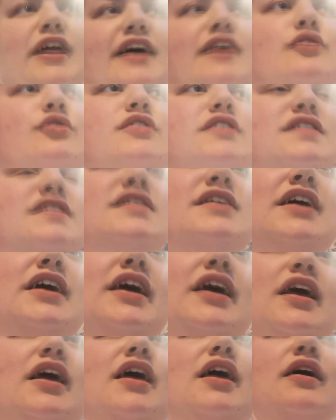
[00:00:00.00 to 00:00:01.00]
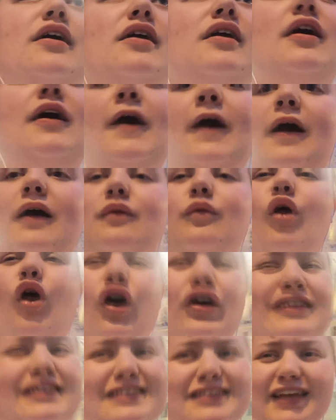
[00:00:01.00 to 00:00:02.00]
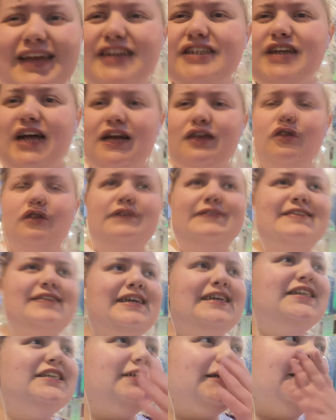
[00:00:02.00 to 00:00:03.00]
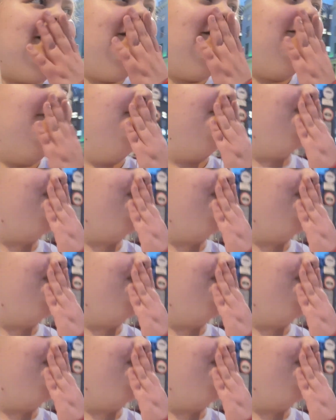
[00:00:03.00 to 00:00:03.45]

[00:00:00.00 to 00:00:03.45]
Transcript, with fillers: else on stage and off stage. And